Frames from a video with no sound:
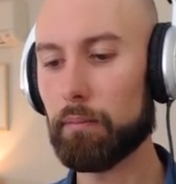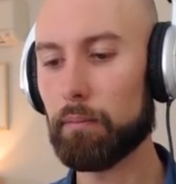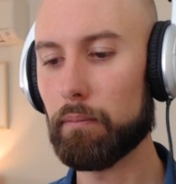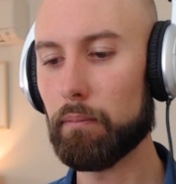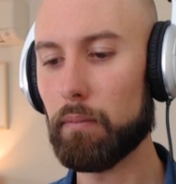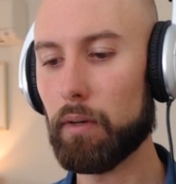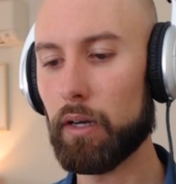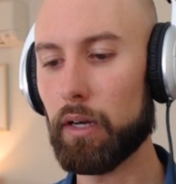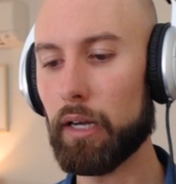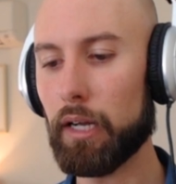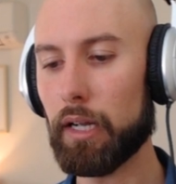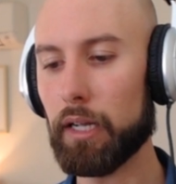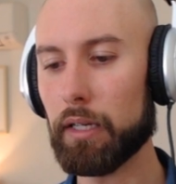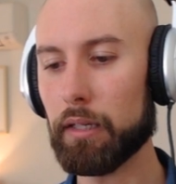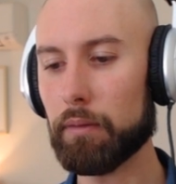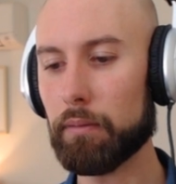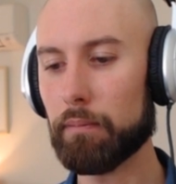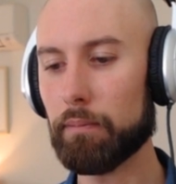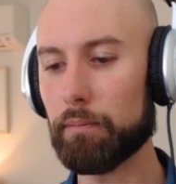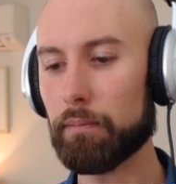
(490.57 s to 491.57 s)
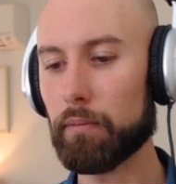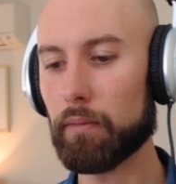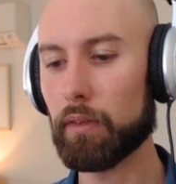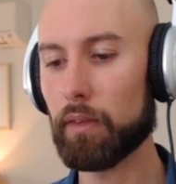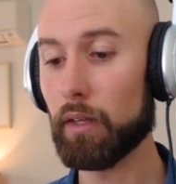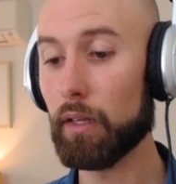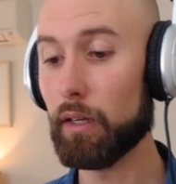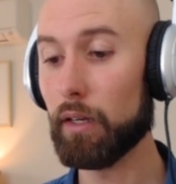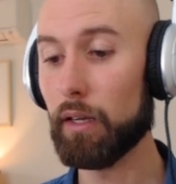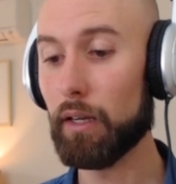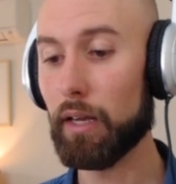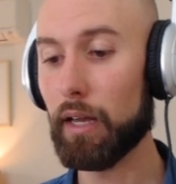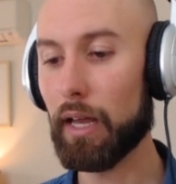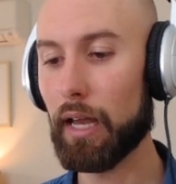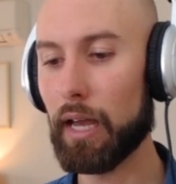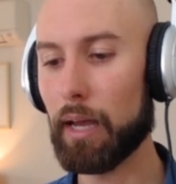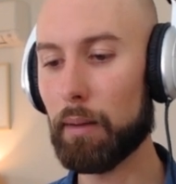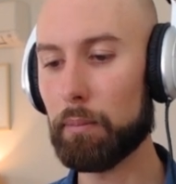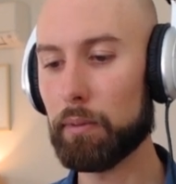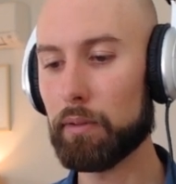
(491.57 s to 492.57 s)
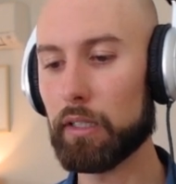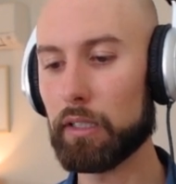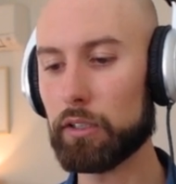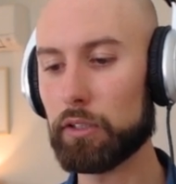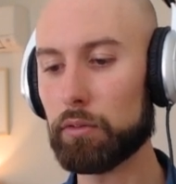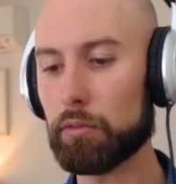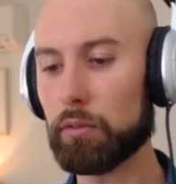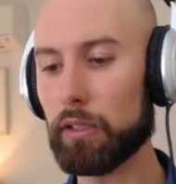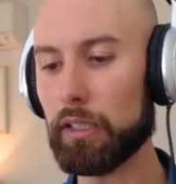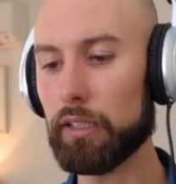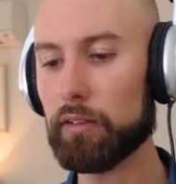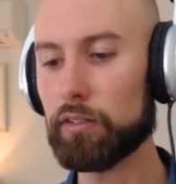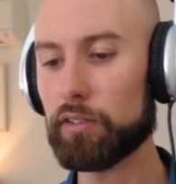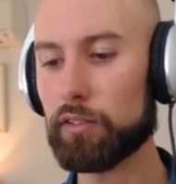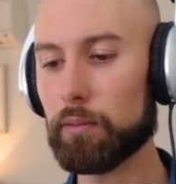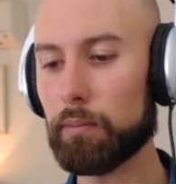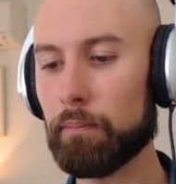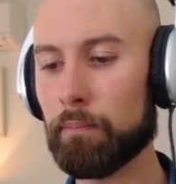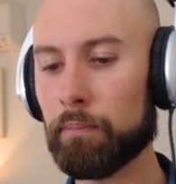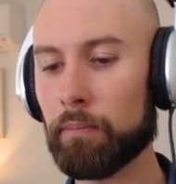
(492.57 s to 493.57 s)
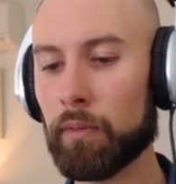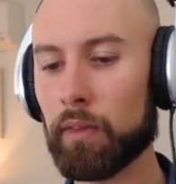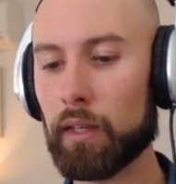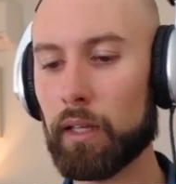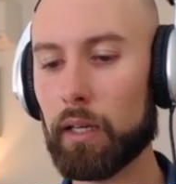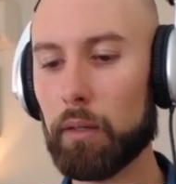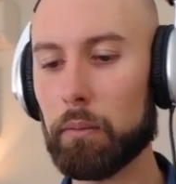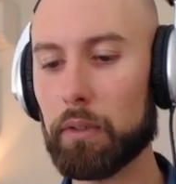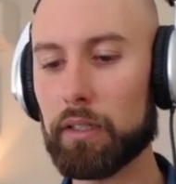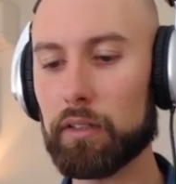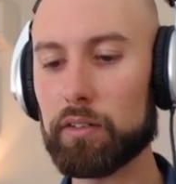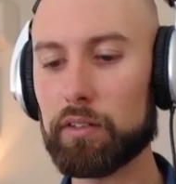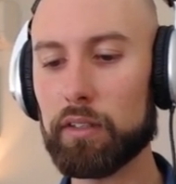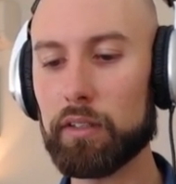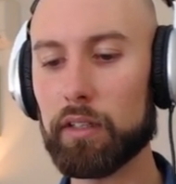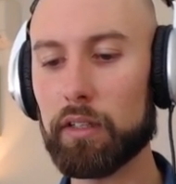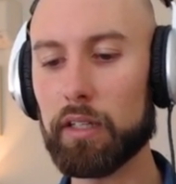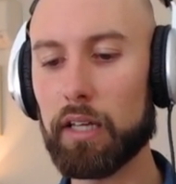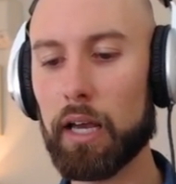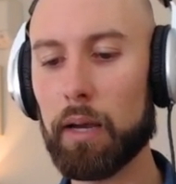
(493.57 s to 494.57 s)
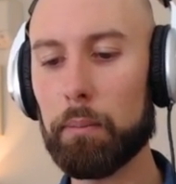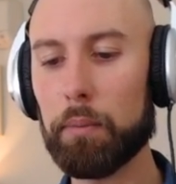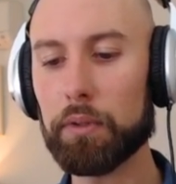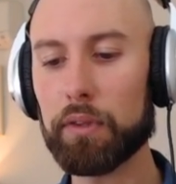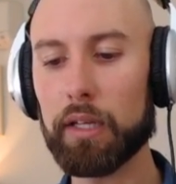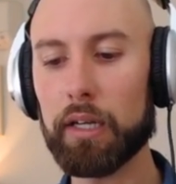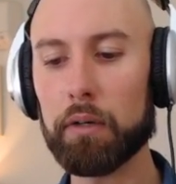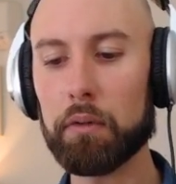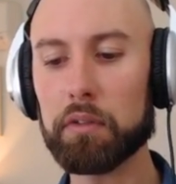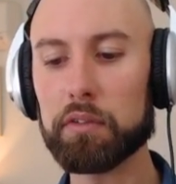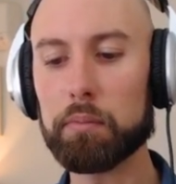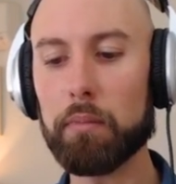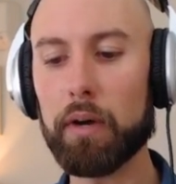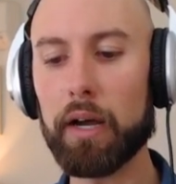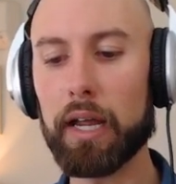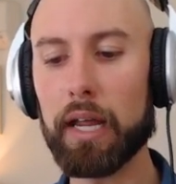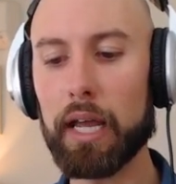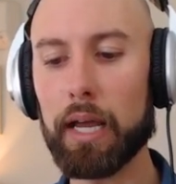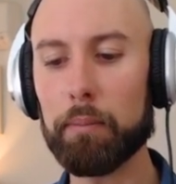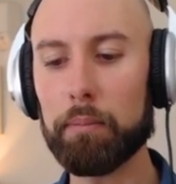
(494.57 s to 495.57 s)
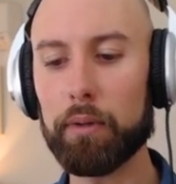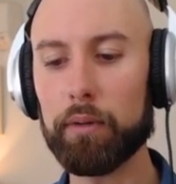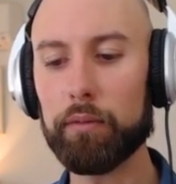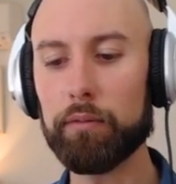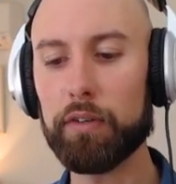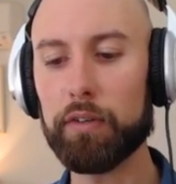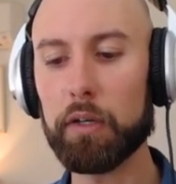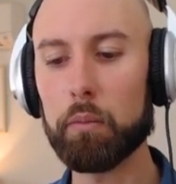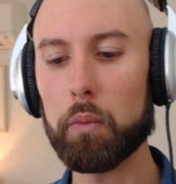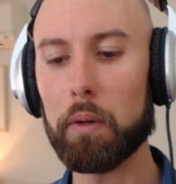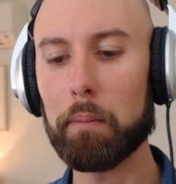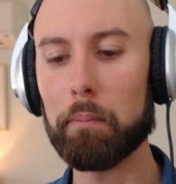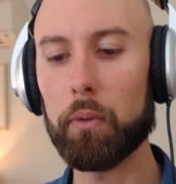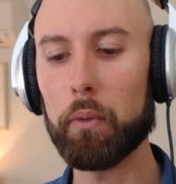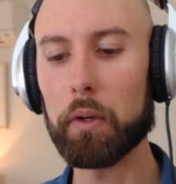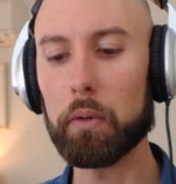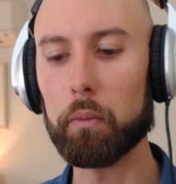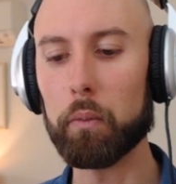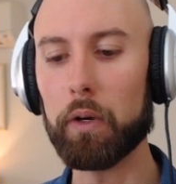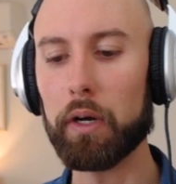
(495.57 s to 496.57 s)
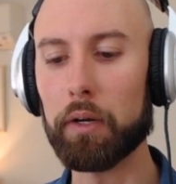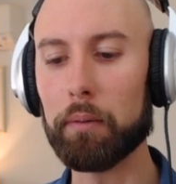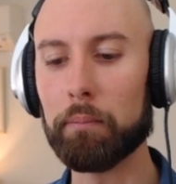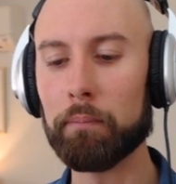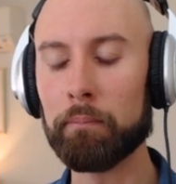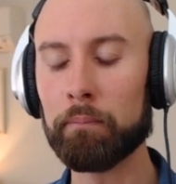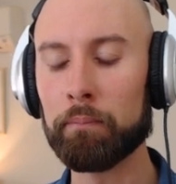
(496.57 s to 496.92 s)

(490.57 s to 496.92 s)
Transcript: my app dash release. And we can see that the output there is my app v1.1.